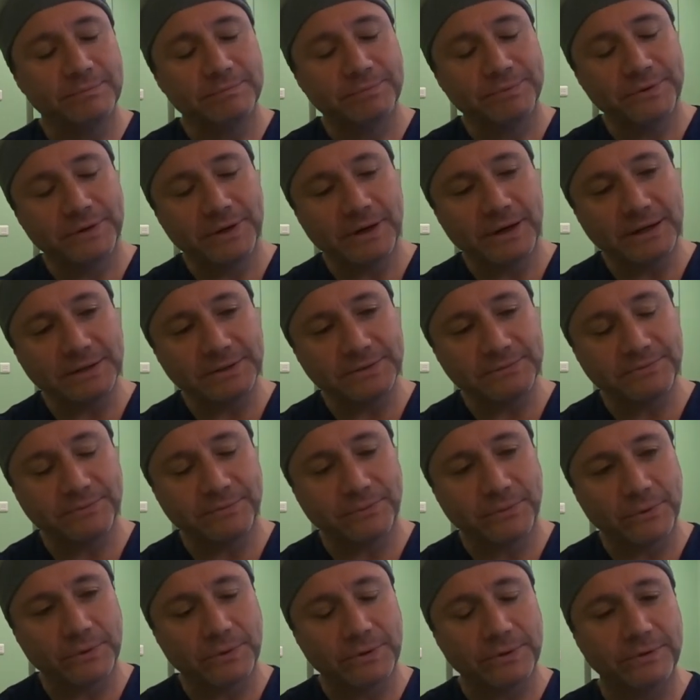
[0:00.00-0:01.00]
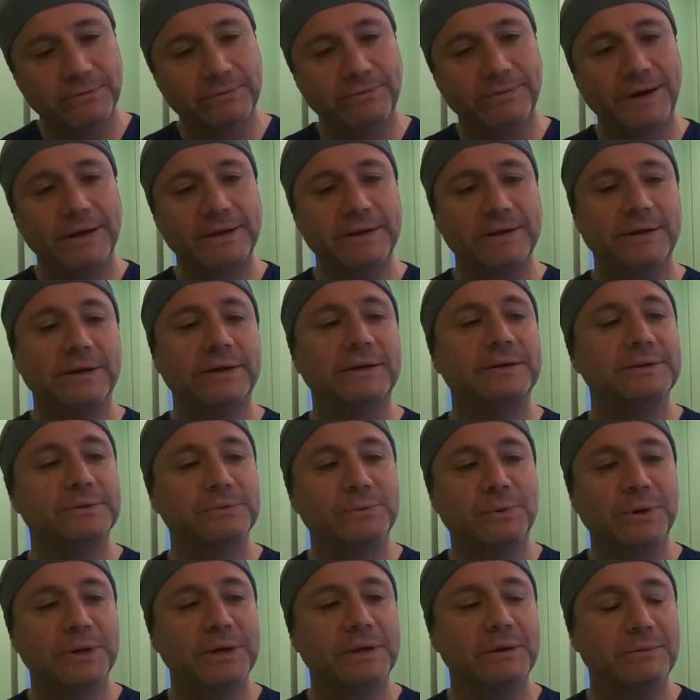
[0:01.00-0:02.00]
for the last 4 or 5 years
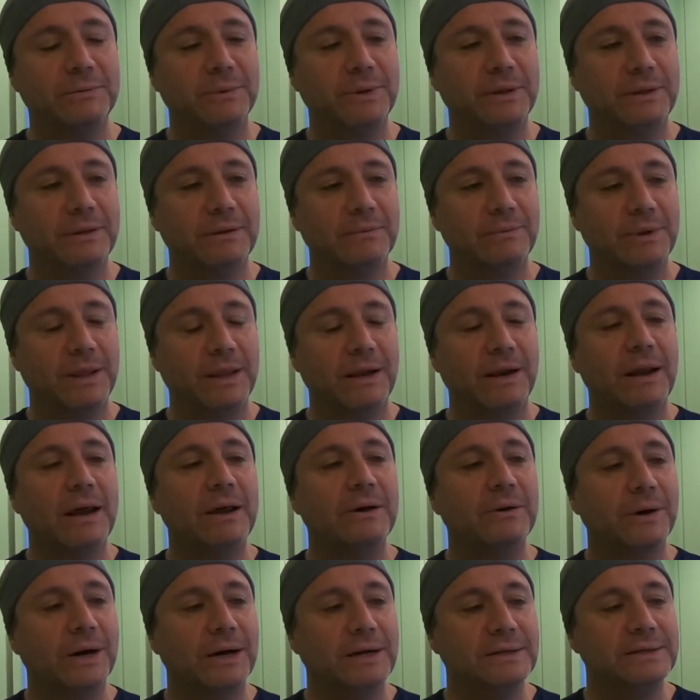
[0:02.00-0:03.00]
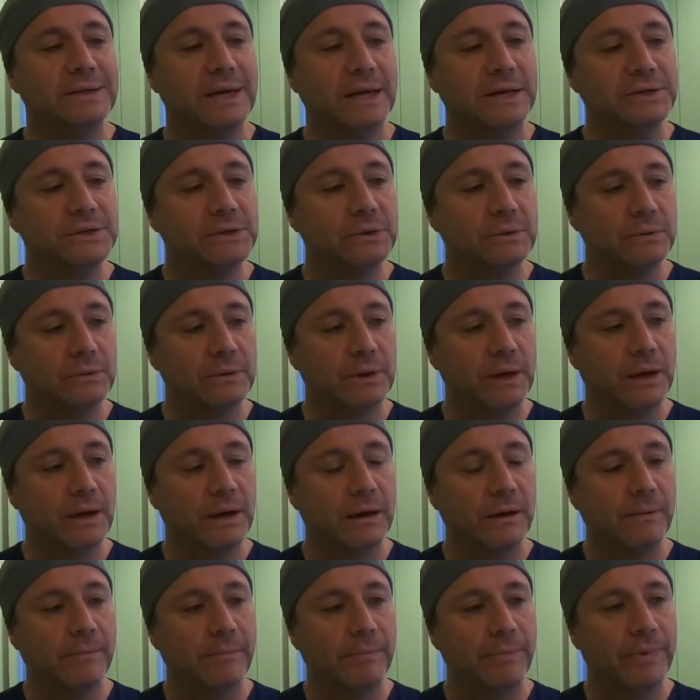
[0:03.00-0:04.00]
working with an organization
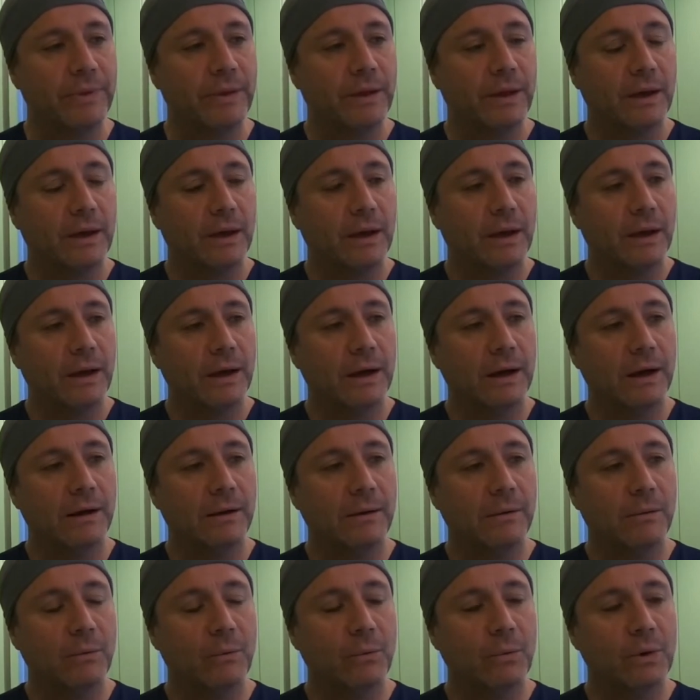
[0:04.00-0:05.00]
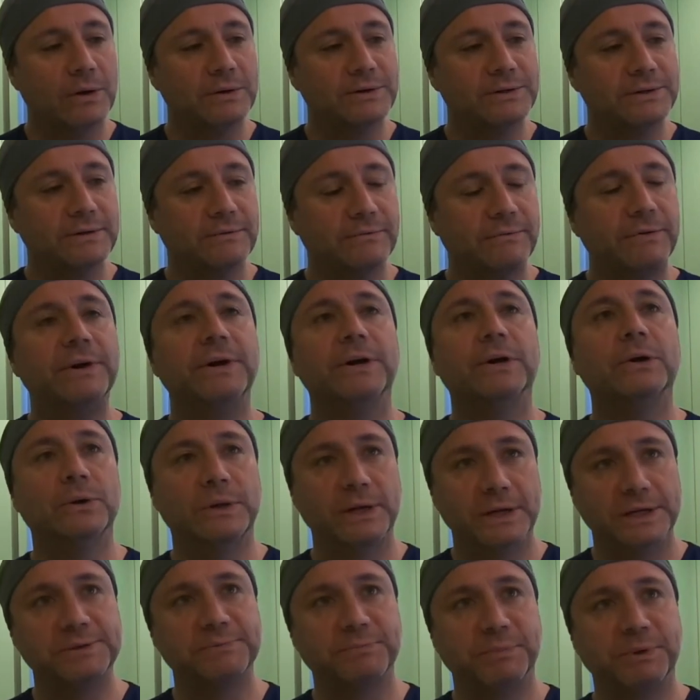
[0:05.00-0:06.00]
was a very
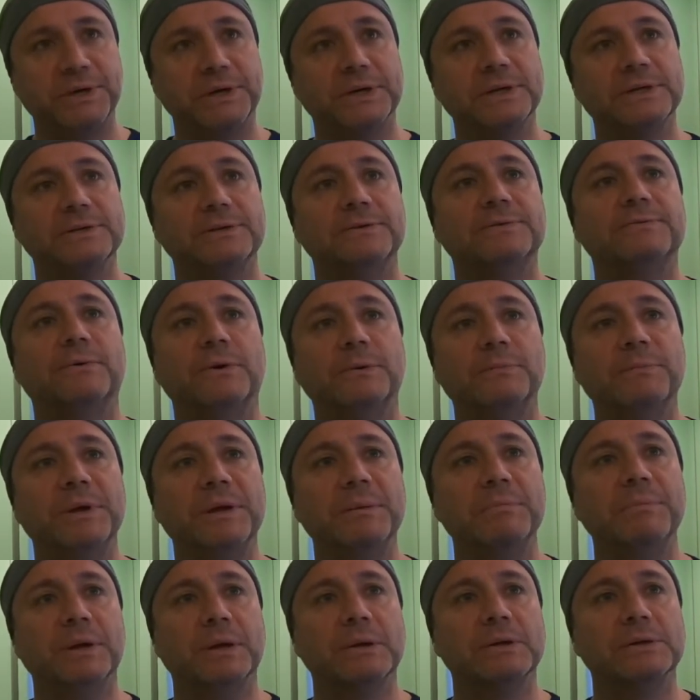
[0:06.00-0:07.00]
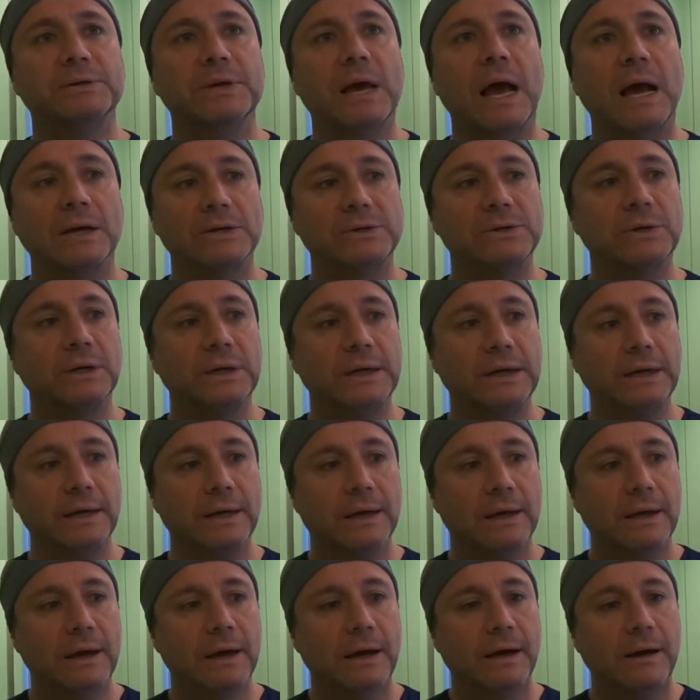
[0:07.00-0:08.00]
good experience for me, because actually
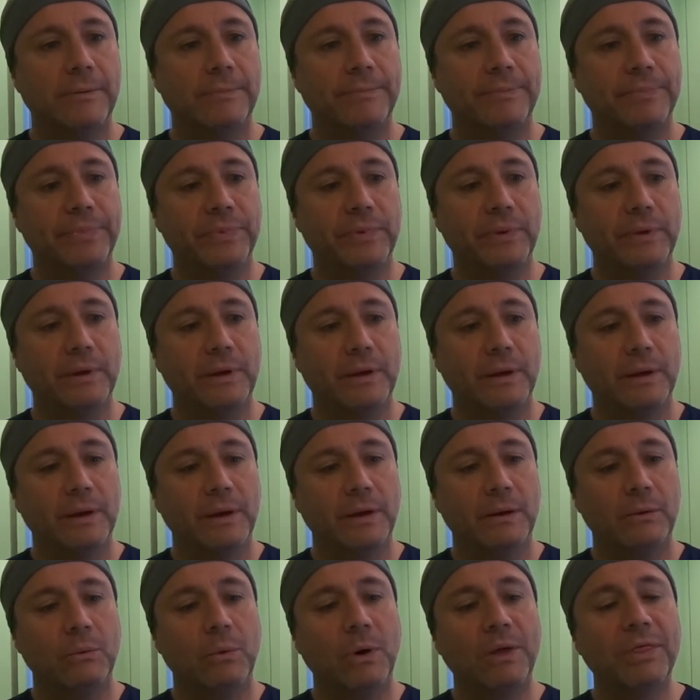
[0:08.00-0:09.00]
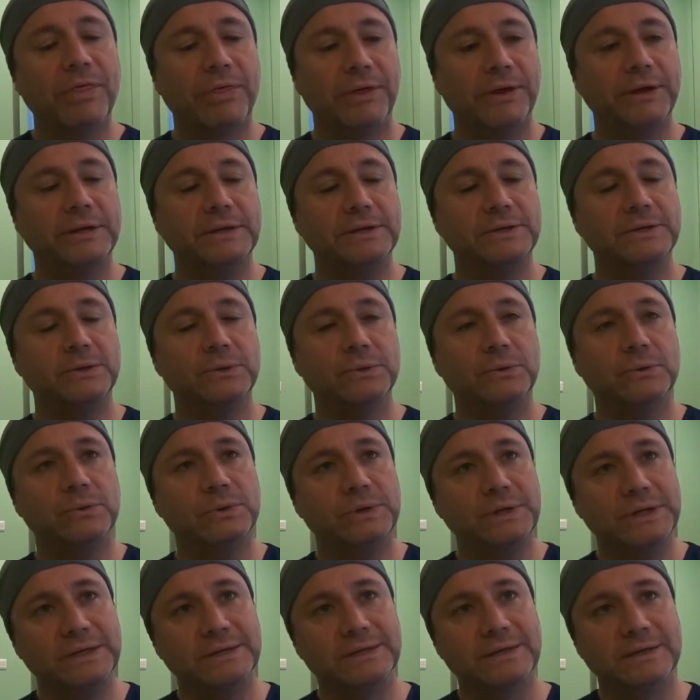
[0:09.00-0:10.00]
one thing is to do
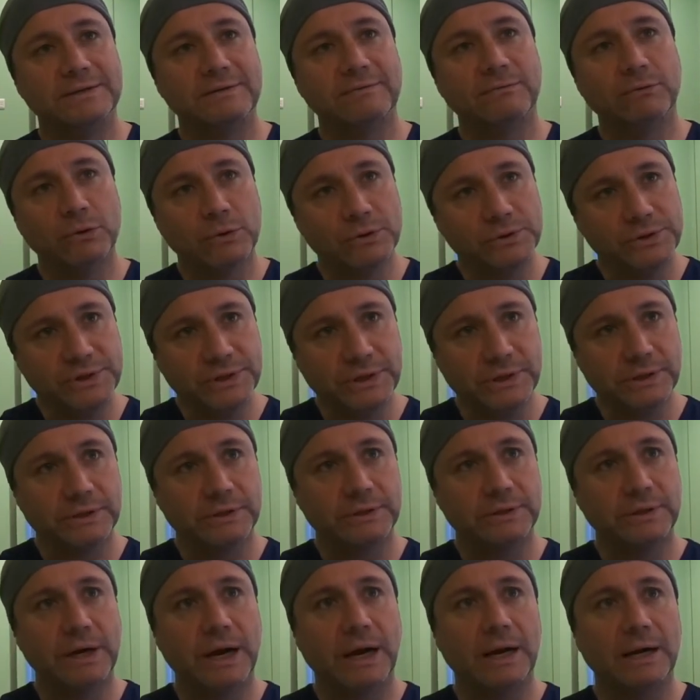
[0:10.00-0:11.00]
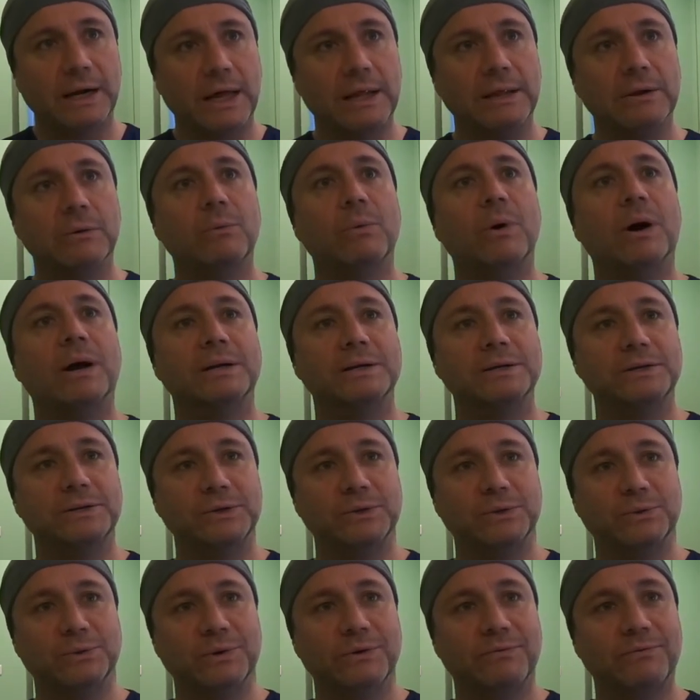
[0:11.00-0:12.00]
this as a volunteer, another one is
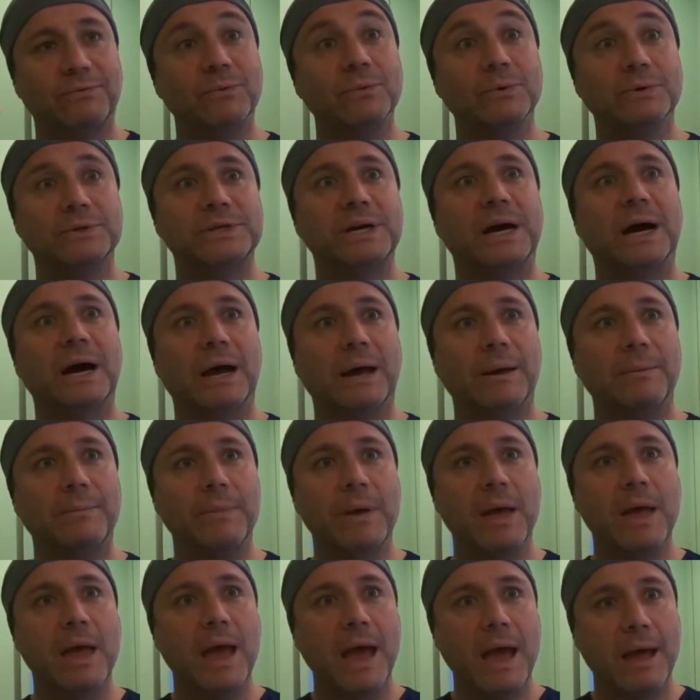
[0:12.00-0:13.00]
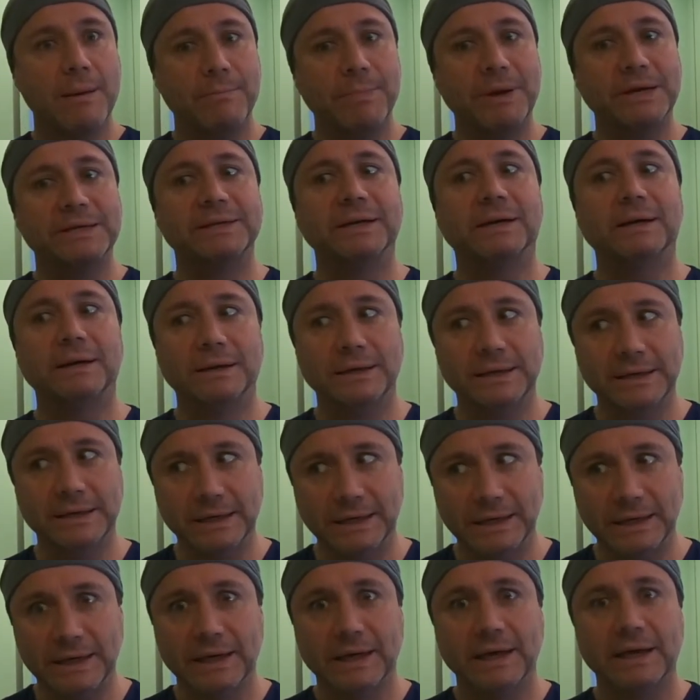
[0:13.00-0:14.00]
to do it full-time, and
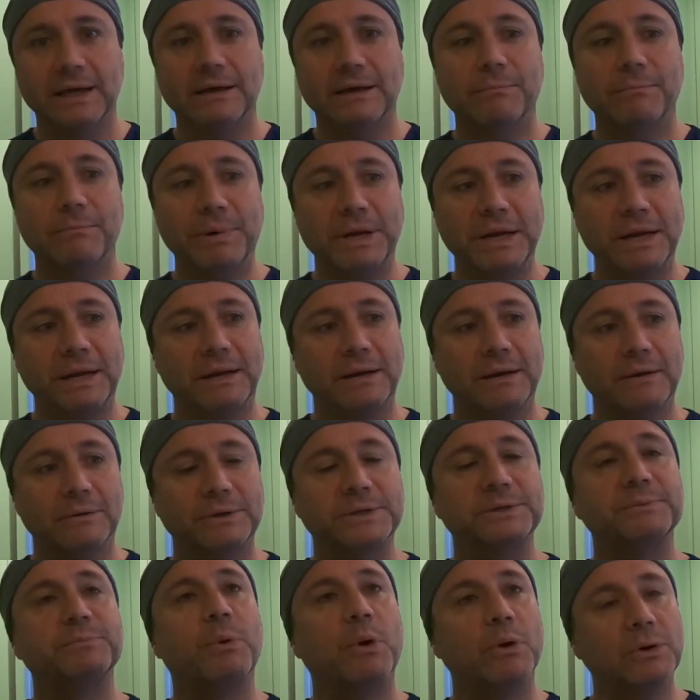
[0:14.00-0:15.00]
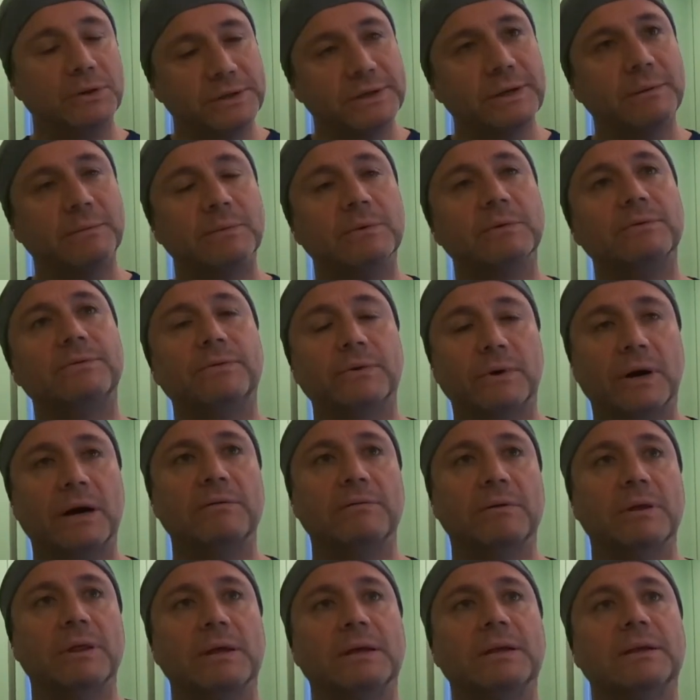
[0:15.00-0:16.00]
basically being responsible for
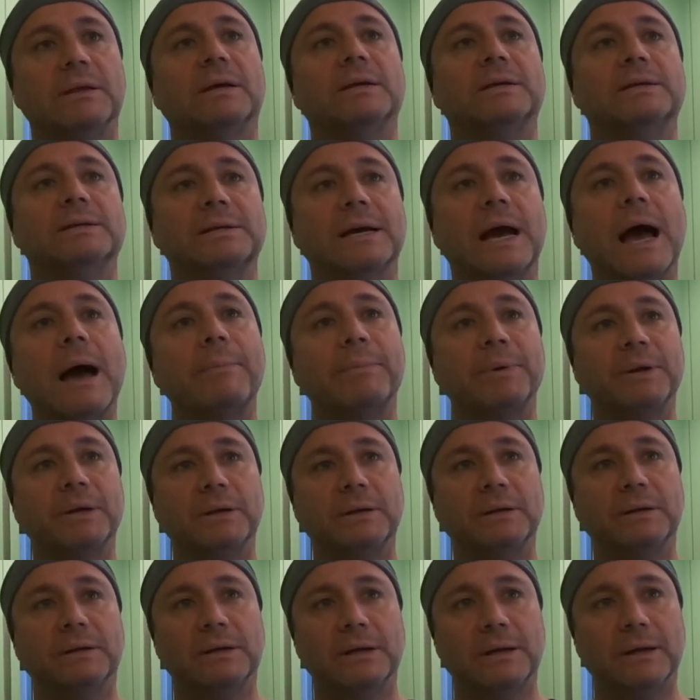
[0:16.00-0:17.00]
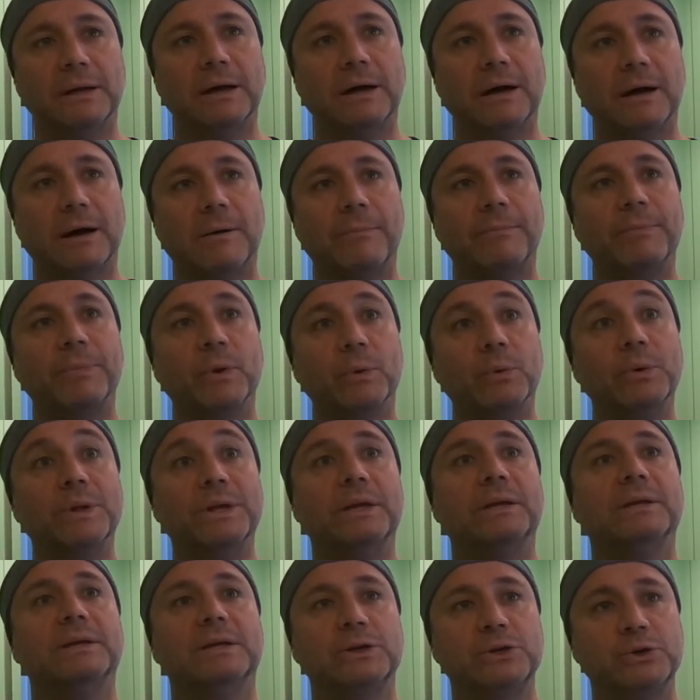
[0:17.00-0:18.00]
everything that is happening
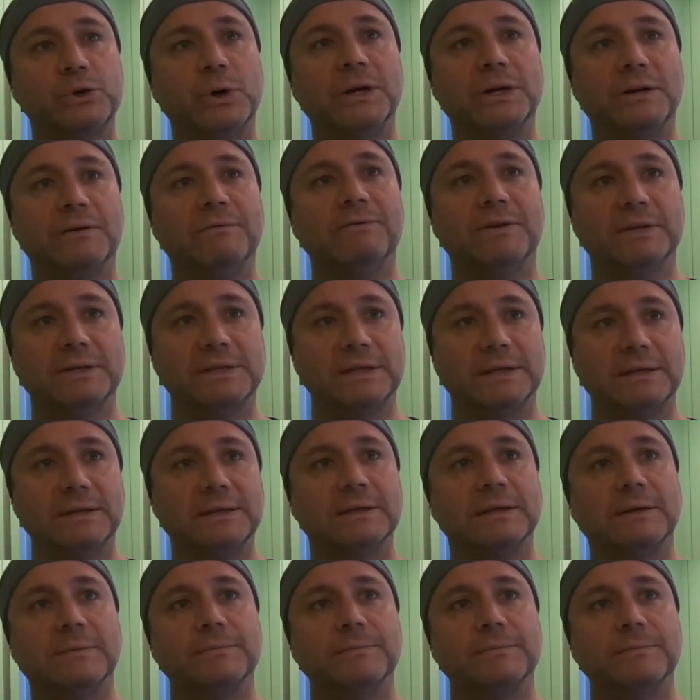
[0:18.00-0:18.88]
within the training visit.